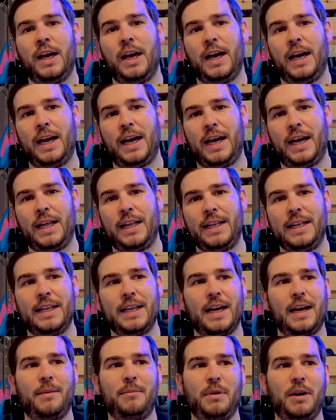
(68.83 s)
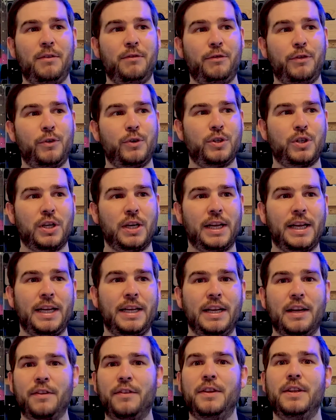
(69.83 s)
and unfortunately
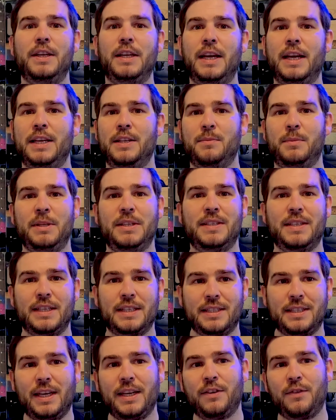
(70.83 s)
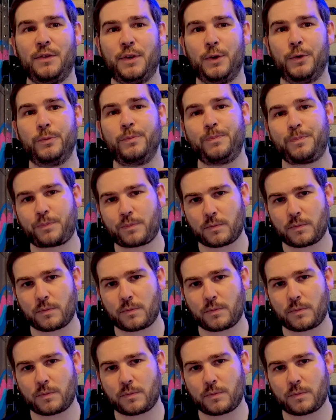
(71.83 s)
nothing has been successful.